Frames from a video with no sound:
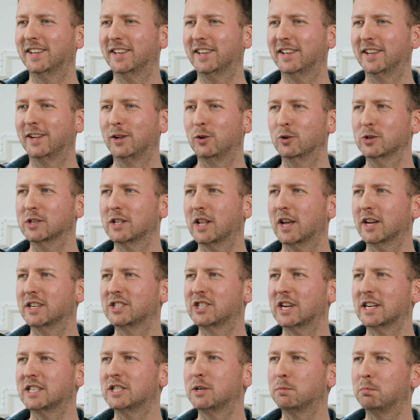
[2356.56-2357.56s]
looks like
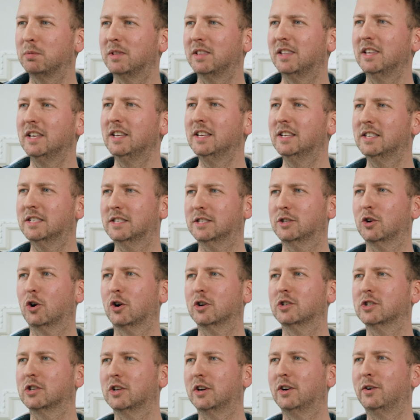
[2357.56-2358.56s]
ChatGPT
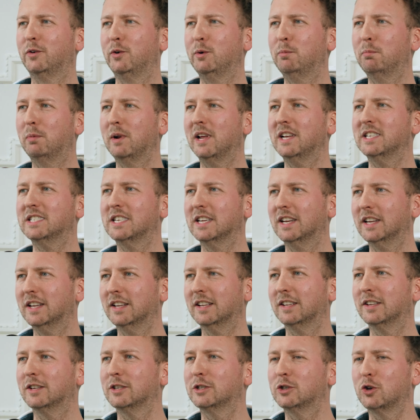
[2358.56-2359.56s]
starts
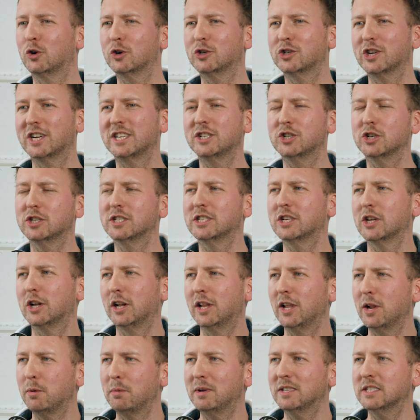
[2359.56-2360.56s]
replacing search engines a
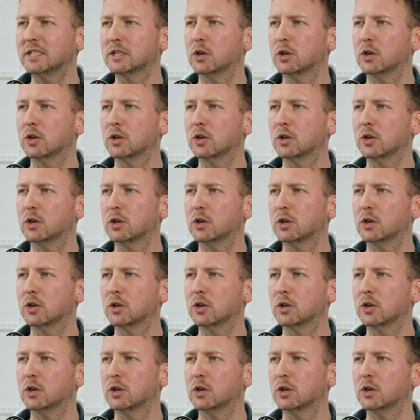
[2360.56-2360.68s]
little bit.